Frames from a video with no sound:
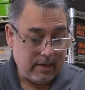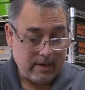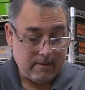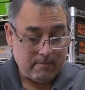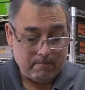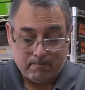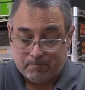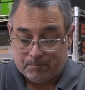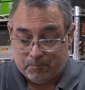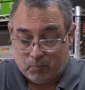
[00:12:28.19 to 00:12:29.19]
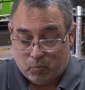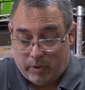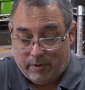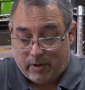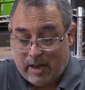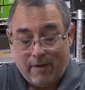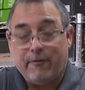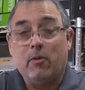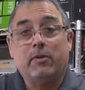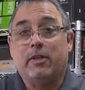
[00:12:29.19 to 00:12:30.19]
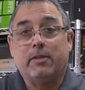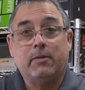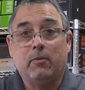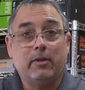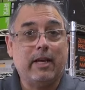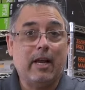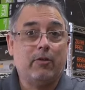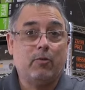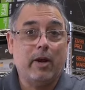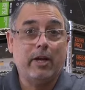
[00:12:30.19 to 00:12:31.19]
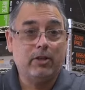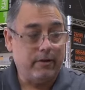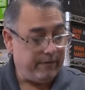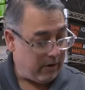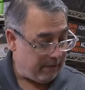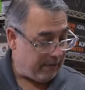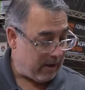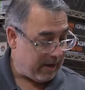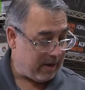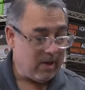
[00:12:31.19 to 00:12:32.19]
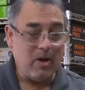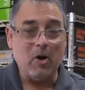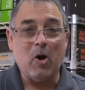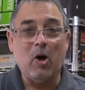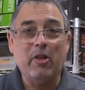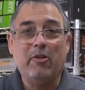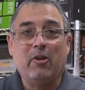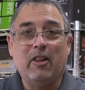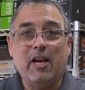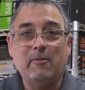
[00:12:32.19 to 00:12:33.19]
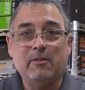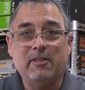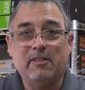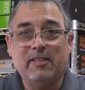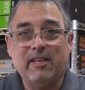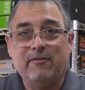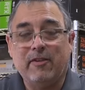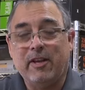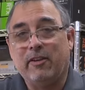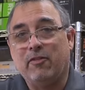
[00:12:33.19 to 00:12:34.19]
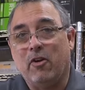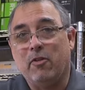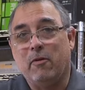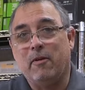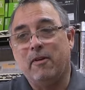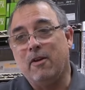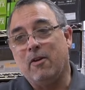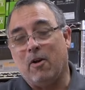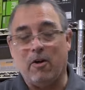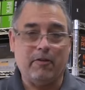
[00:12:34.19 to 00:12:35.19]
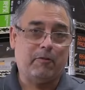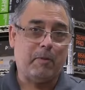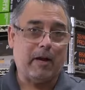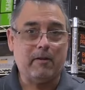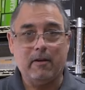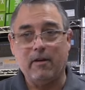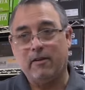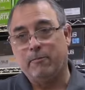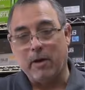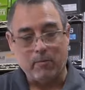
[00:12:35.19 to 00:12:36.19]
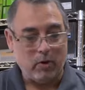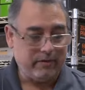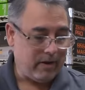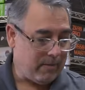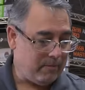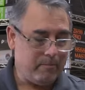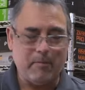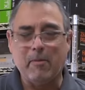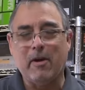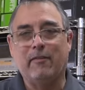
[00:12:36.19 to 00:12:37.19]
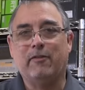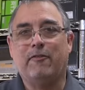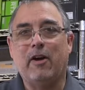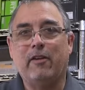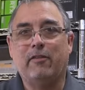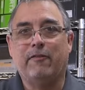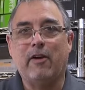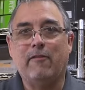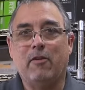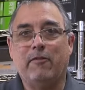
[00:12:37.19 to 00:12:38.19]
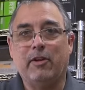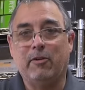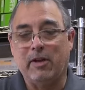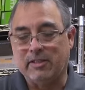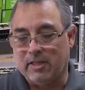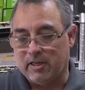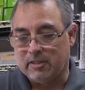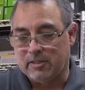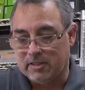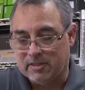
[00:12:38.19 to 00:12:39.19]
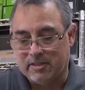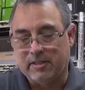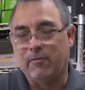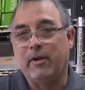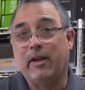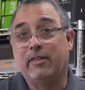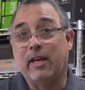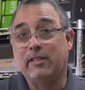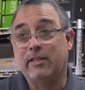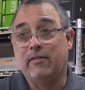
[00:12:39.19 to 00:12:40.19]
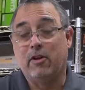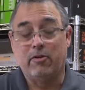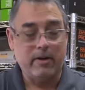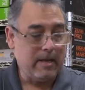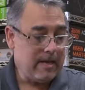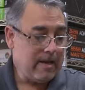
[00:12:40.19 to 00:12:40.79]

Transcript: We're going to have fun with this. We're going to take out the range and verify all of their claims and see if it hits all the spec points. Maybe I'll have to find some 550 grain slugs just to see if we can get that 700.